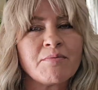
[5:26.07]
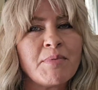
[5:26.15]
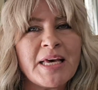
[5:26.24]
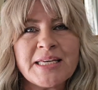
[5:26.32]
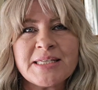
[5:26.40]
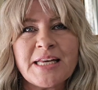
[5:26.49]

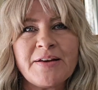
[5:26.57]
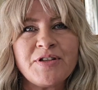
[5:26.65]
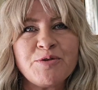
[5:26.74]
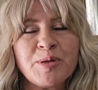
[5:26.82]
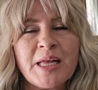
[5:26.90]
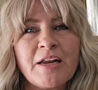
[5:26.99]
Make a
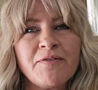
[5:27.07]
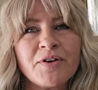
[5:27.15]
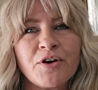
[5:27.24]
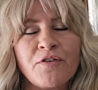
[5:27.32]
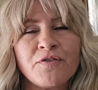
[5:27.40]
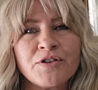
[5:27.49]
safety plan
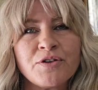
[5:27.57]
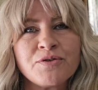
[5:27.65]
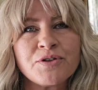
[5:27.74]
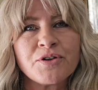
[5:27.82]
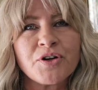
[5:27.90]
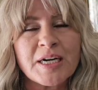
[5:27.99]
for
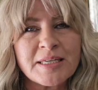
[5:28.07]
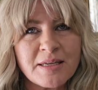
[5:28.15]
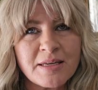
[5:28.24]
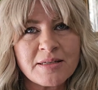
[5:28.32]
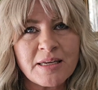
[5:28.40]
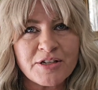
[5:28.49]
overdose or
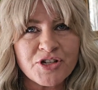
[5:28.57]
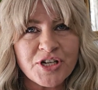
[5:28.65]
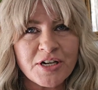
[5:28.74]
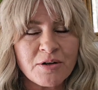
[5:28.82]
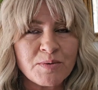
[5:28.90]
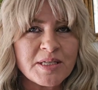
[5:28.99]
crisis and
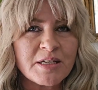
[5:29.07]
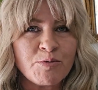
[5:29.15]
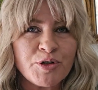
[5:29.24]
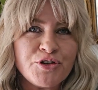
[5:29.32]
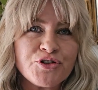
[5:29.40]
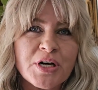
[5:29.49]
share it with
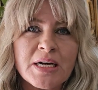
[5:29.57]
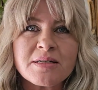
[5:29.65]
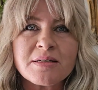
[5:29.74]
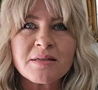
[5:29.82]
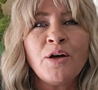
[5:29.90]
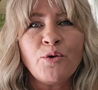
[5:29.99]
someone you
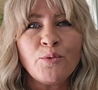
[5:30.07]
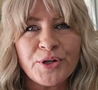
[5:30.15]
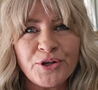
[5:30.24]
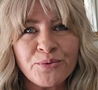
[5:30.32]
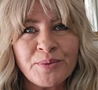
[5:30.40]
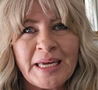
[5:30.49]
trust. When
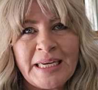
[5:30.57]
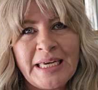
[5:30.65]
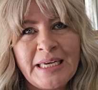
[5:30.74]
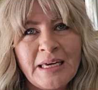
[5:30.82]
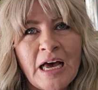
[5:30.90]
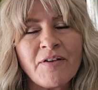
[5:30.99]
you're
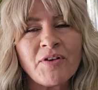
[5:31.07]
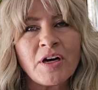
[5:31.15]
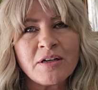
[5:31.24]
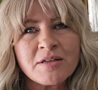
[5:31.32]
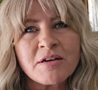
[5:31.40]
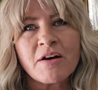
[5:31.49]
ready, have
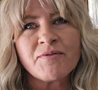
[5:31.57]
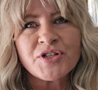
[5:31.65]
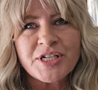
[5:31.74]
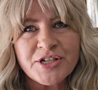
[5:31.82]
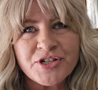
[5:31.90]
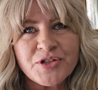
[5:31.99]
honest
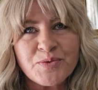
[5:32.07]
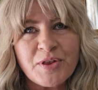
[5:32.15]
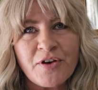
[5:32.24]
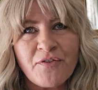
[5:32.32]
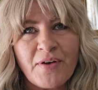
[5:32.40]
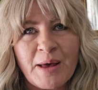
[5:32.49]
conversations with
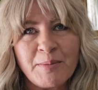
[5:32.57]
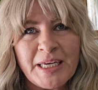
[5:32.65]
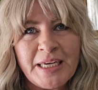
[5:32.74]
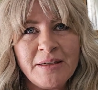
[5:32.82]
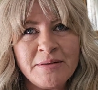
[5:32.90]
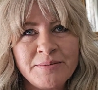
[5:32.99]
your
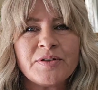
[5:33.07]
family.